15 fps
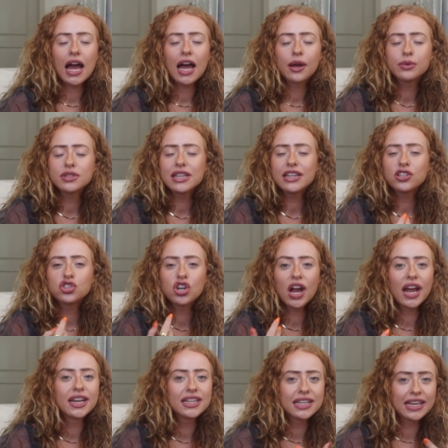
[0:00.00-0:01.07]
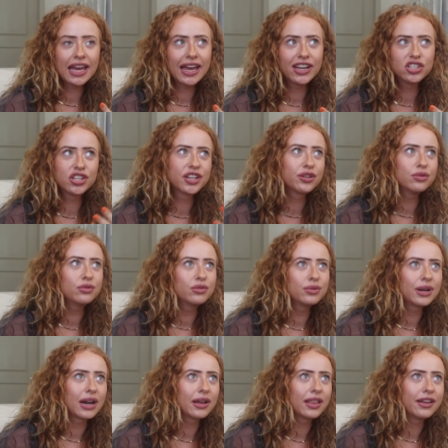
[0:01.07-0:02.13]
was like trying to gauge, like, ooh,
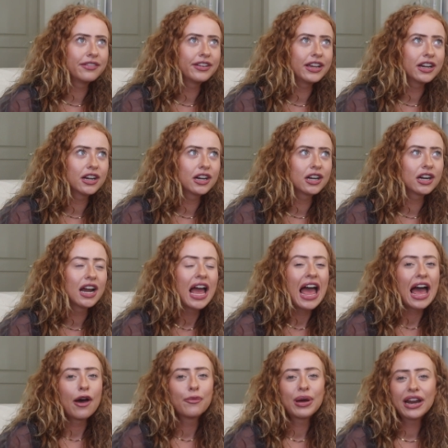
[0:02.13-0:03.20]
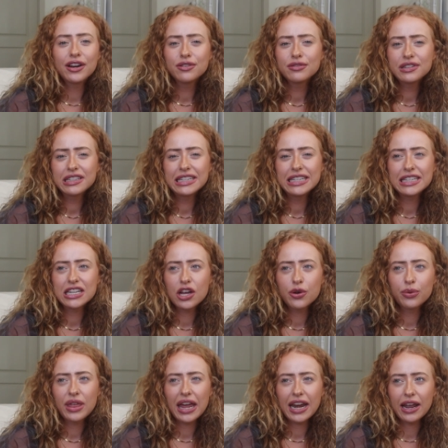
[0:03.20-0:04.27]
would I live here? But I don't really know
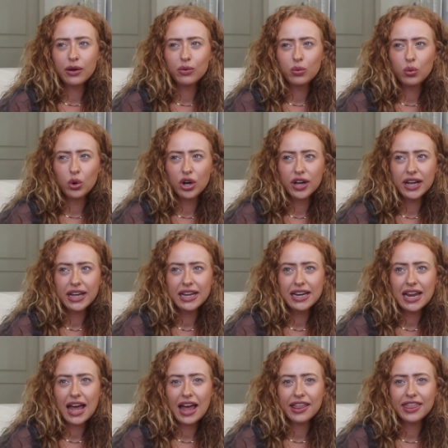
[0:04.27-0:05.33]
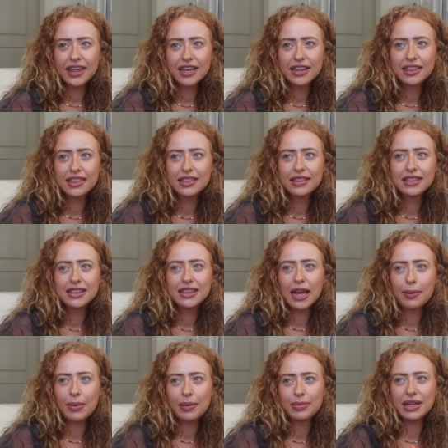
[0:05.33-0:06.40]
that I would. I think they
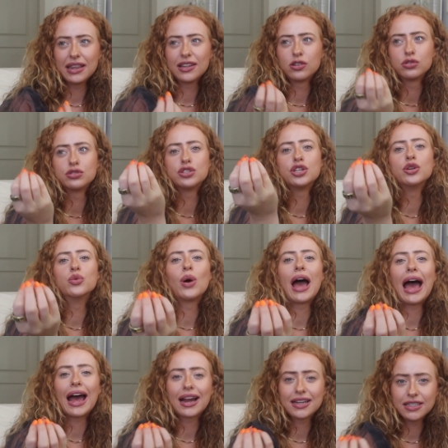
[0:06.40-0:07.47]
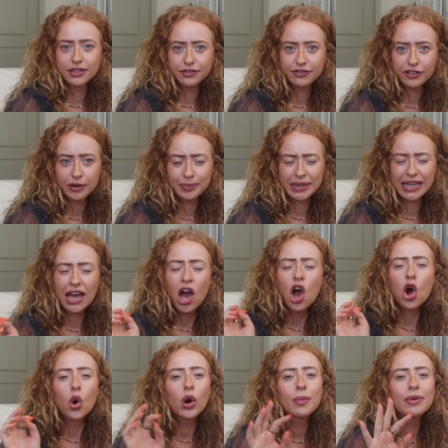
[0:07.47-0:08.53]
might be a little too active for me,
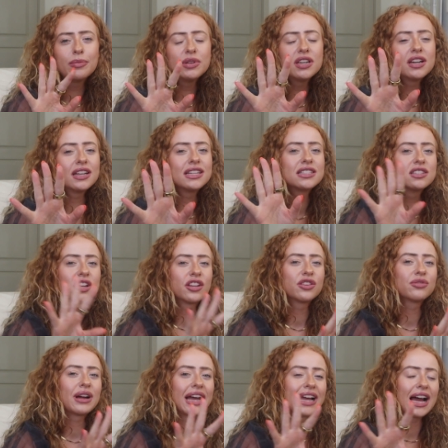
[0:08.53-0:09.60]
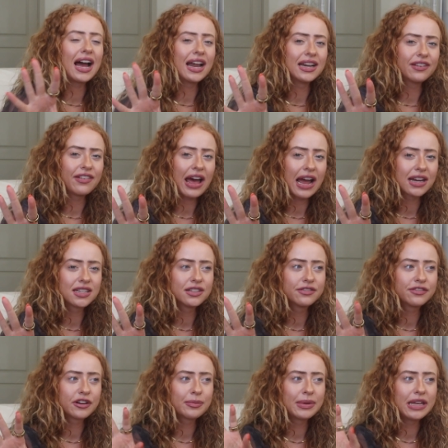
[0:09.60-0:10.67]
or maybe it's not the right kind of active
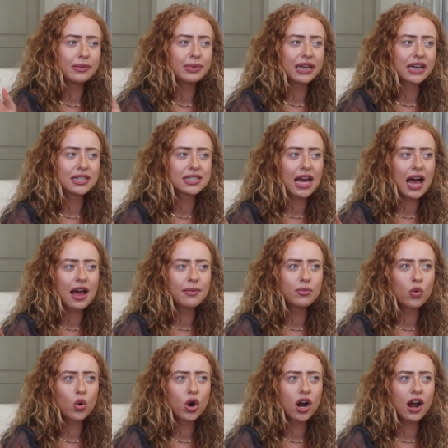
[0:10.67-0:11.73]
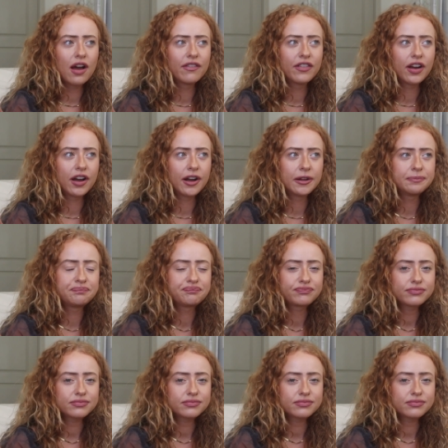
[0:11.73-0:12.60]
for me, because I'm more of a,